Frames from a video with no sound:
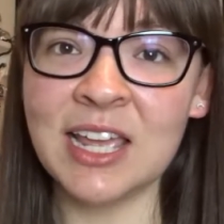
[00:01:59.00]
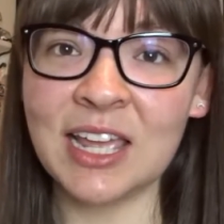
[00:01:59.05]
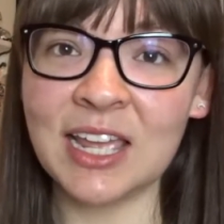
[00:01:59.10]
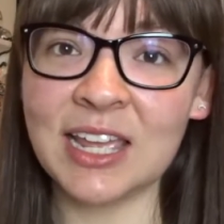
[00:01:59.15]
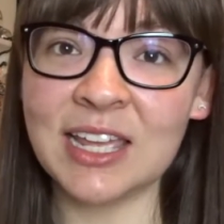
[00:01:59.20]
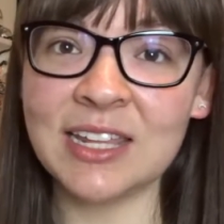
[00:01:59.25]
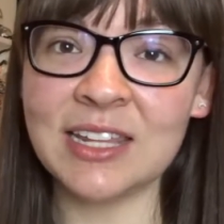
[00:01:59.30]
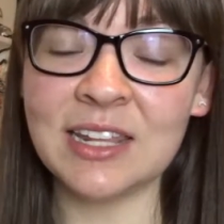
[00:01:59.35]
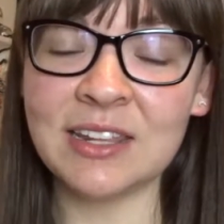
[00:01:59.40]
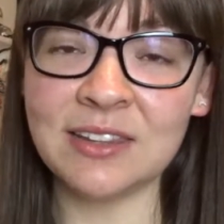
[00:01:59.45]

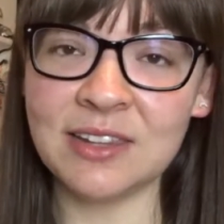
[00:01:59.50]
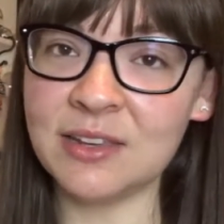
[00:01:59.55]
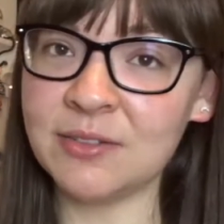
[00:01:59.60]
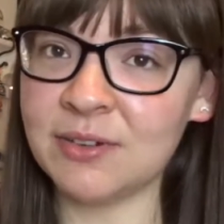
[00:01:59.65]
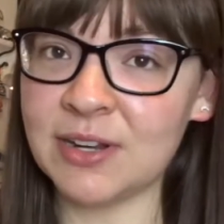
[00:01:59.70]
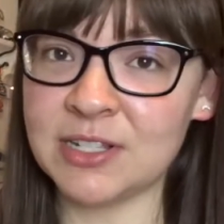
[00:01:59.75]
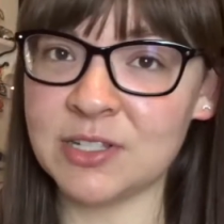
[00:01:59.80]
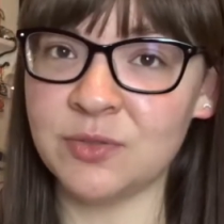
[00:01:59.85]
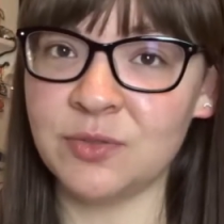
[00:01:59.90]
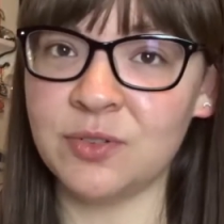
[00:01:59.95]
in the
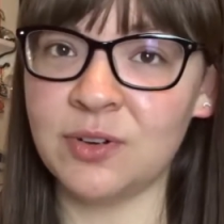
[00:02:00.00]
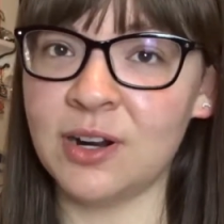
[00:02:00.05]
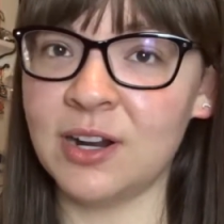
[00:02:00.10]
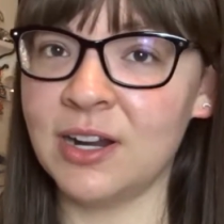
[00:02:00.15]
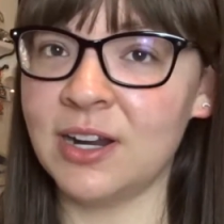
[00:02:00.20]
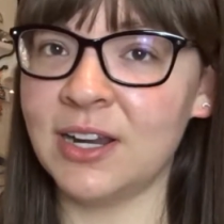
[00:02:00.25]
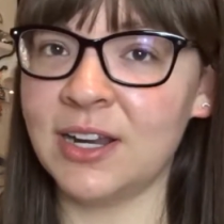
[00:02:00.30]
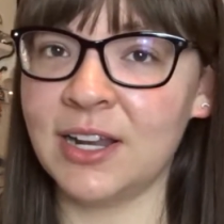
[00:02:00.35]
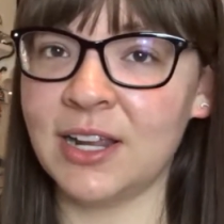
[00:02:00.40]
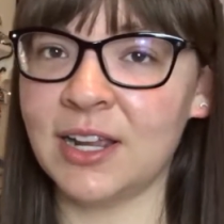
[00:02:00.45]
reservoir,
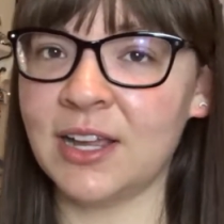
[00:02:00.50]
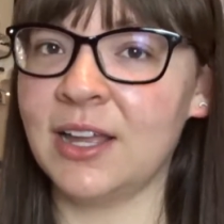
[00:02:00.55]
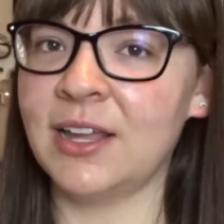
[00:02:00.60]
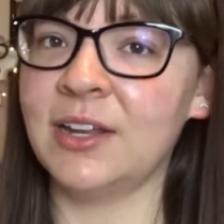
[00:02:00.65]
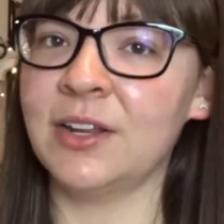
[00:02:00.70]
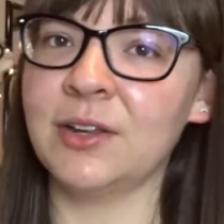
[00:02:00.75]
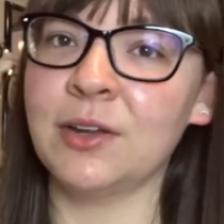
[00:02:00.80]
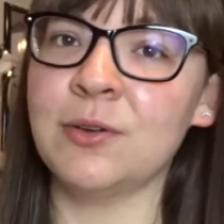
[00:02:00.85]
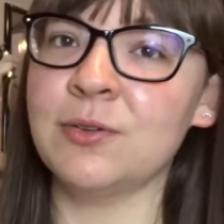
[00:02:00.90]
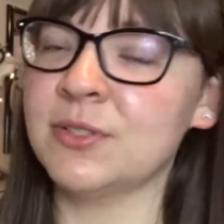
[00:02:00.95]
and it kind
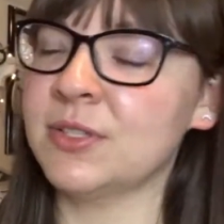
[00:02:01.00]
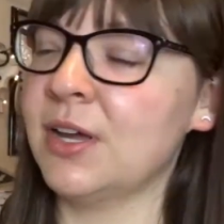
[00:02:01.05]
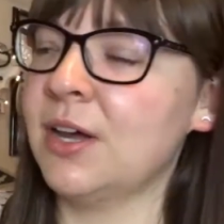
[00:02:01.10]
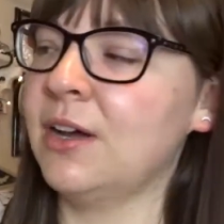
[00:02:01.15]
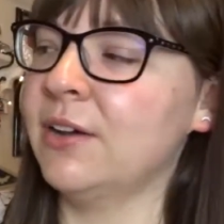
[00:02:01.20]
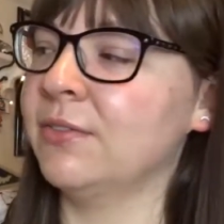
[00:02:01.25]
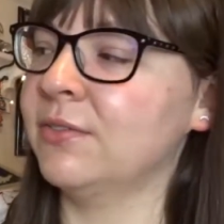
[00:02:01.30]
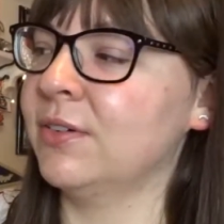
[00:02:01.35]
of goes off